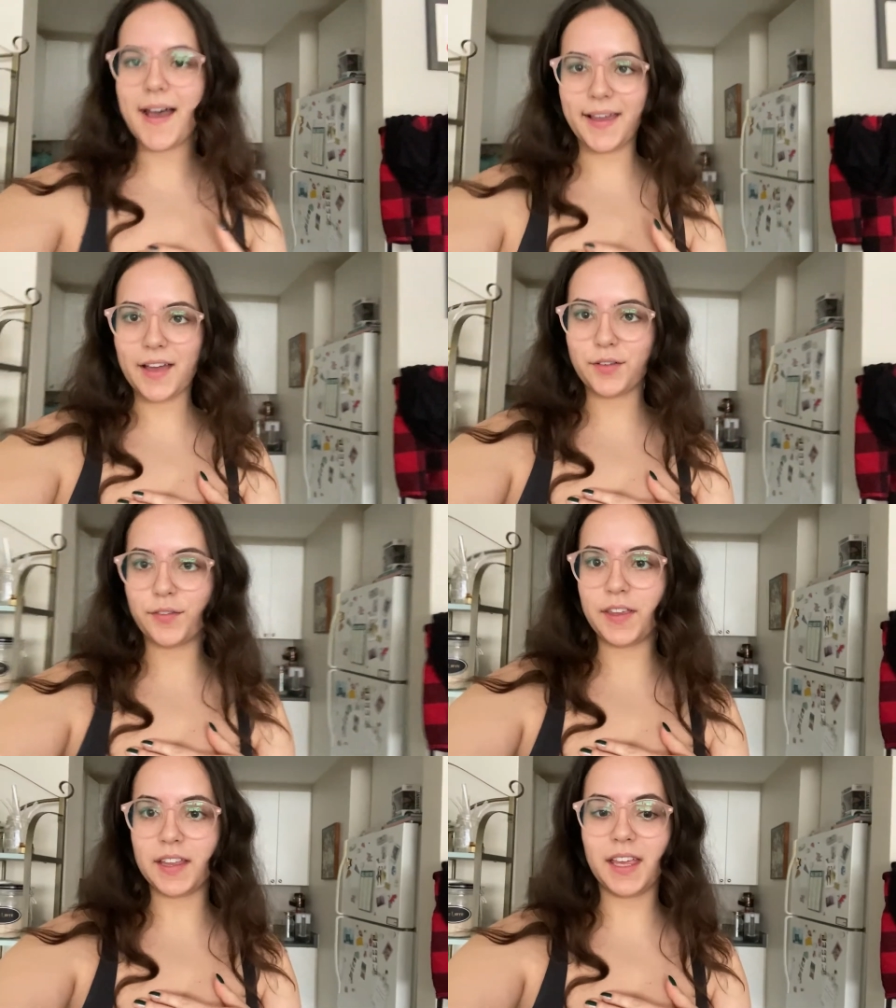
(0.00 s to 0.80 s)
I have a
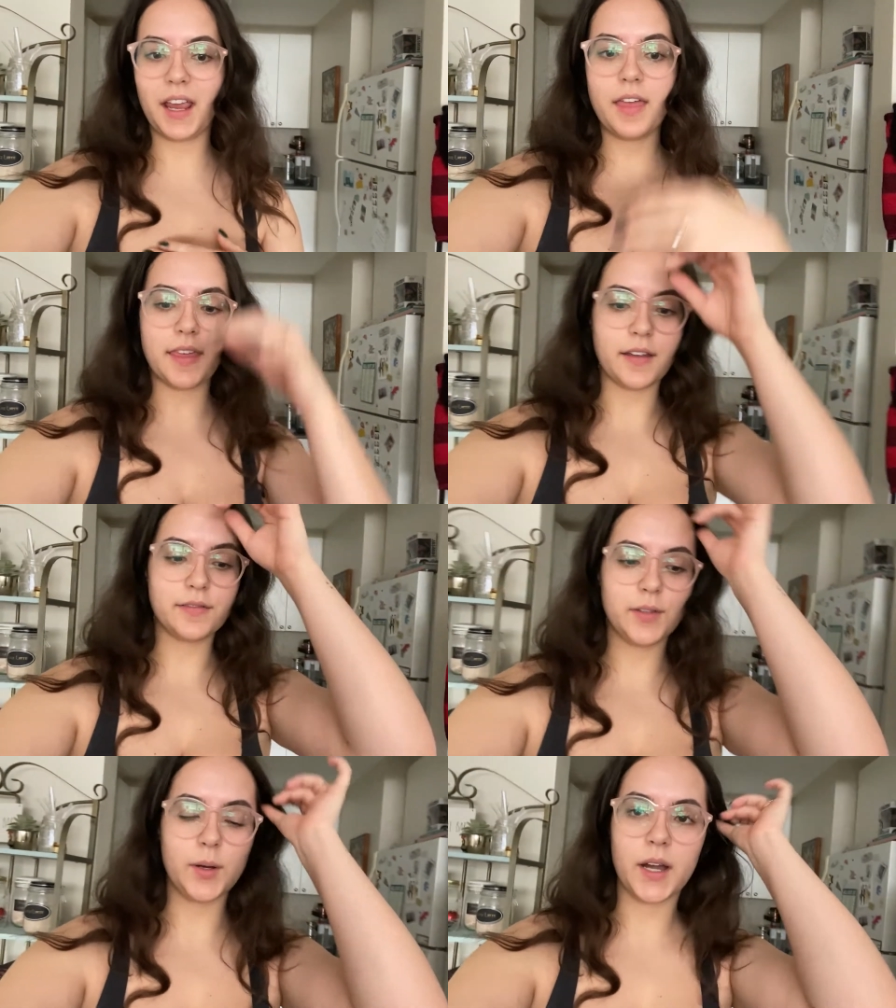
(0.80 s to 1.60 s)
feeling that
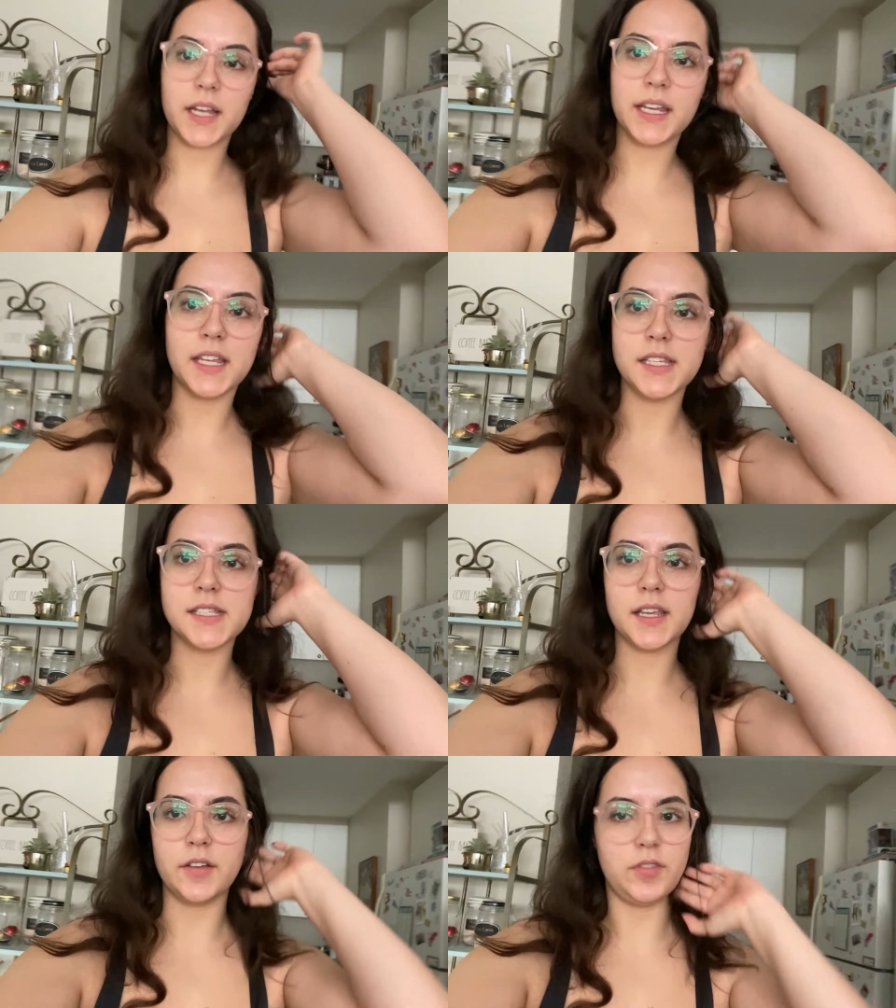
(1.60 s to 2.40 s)
Flora
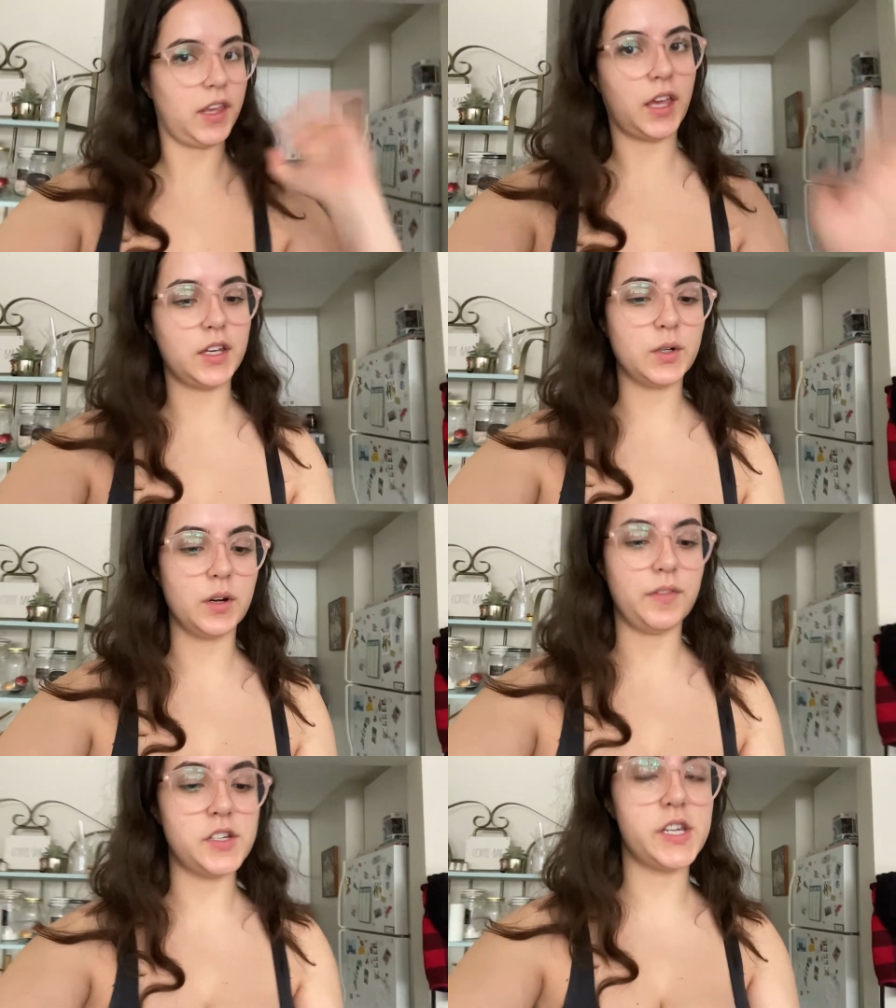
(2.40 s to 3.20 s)
is a vegan or
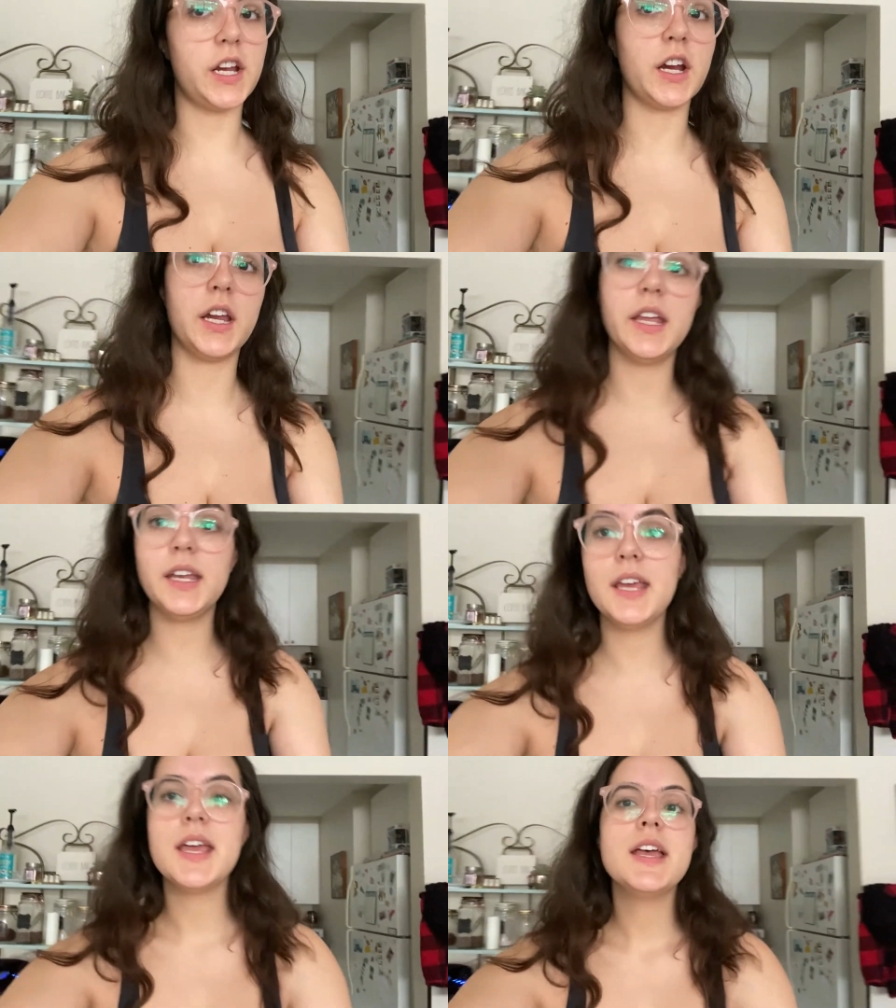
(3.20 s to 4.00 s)
a vegetarian.